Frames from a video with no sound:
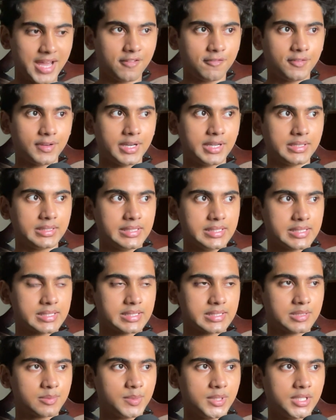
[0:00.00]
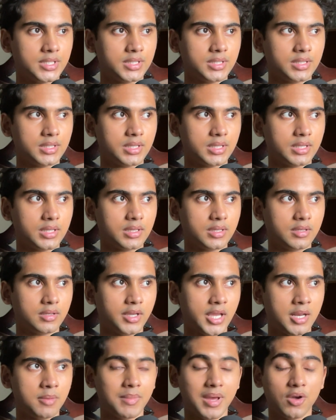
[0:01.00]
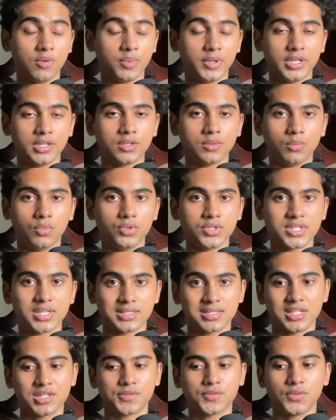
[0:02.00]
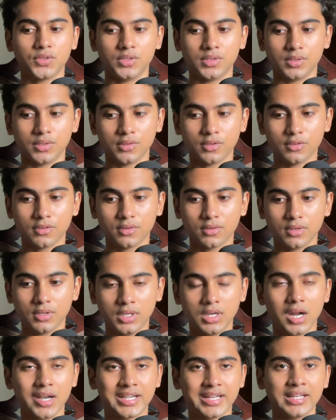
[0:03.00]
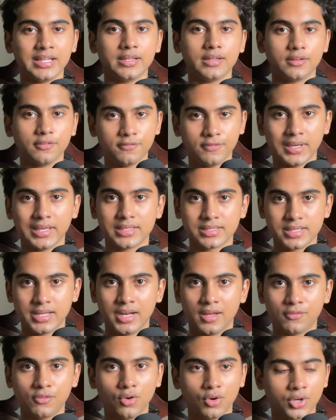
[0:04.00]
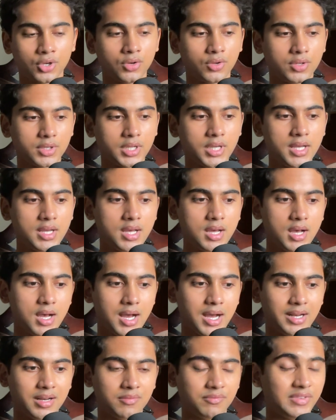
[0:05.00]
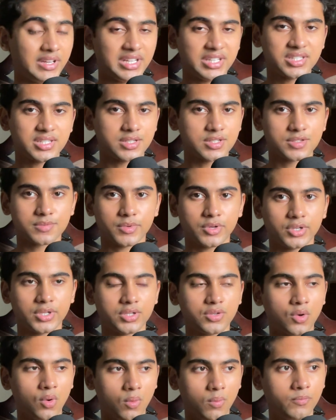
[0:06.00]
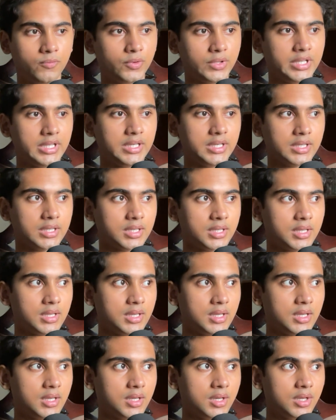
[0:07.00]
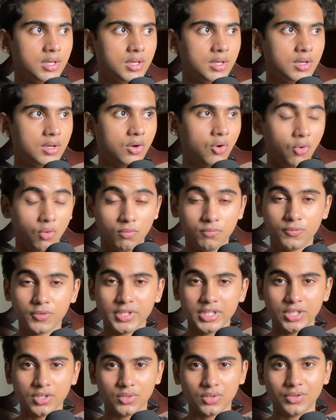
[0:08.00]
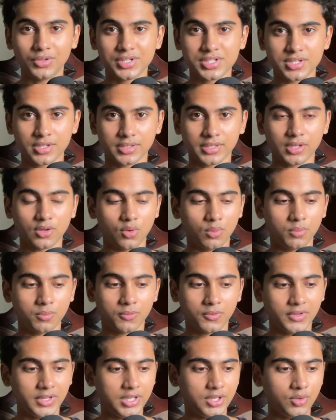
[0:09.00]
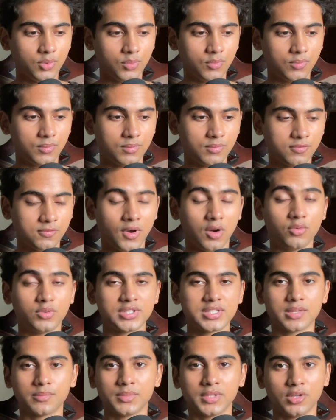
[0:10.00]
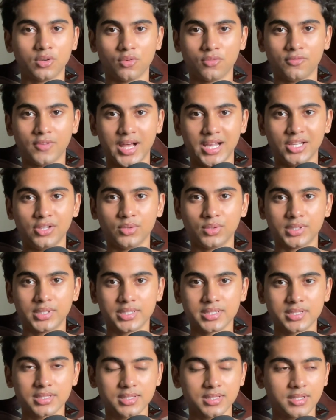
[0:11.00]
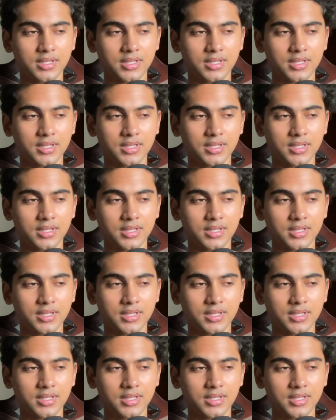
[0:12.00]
far, this has been, in my opinion, the most successful cutting phase that I've gotten on, and I'm very serious about it. Hopefully you learned something. Hopefully you found something of value in this.